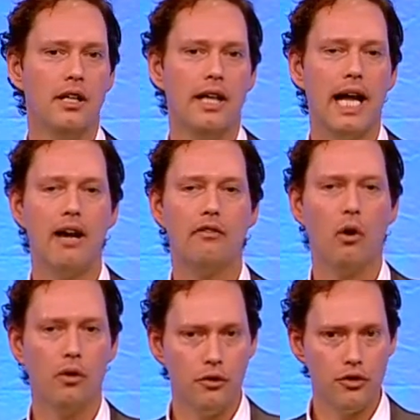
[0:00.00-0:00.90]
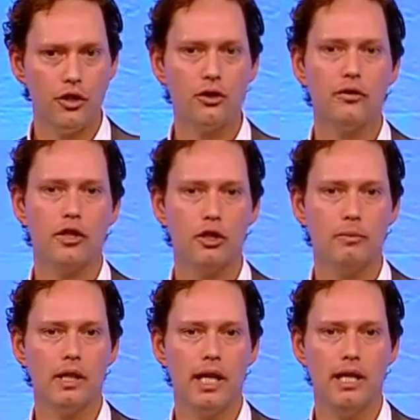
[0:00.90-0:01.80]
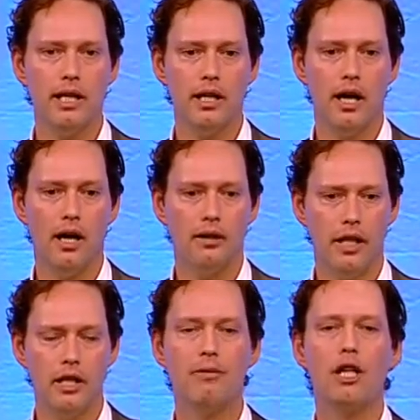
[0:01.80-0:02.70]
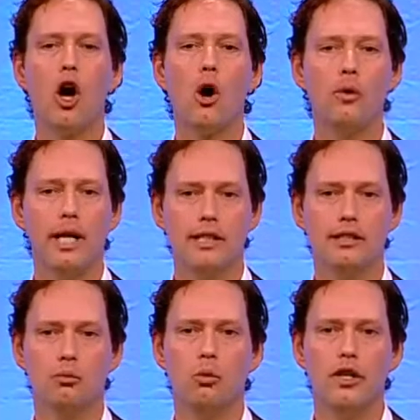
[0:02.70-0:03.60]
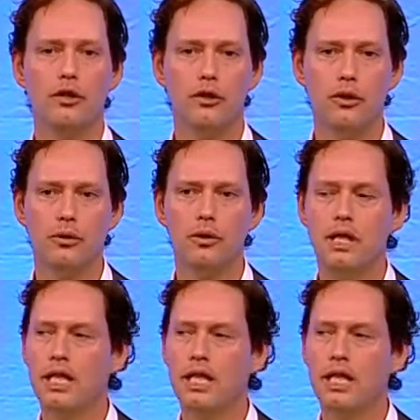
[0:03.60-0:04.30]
that have all those years of accumulated, that you've been honing as to what you do,